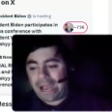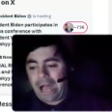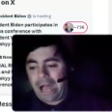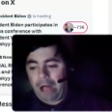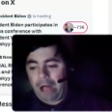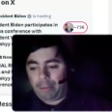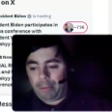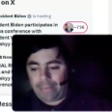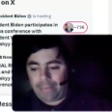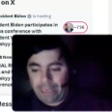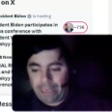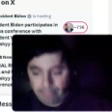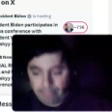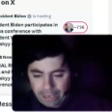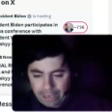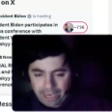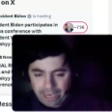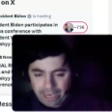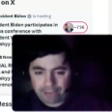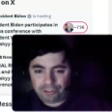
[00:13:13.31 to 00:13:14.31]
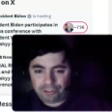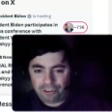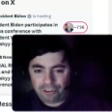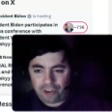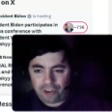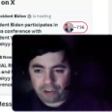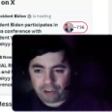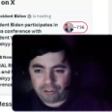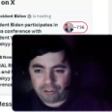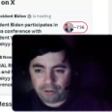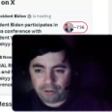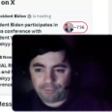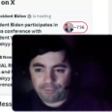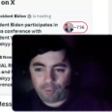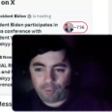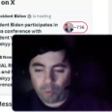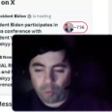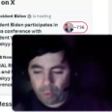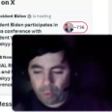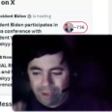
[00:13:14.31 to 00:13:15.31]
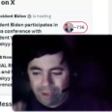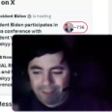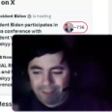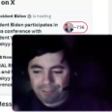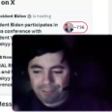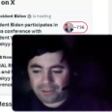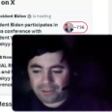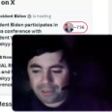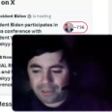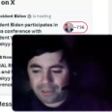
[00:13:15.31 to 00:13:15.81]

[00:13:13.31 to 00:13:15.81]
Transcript: I'll be getting my next injection in 4 weeks.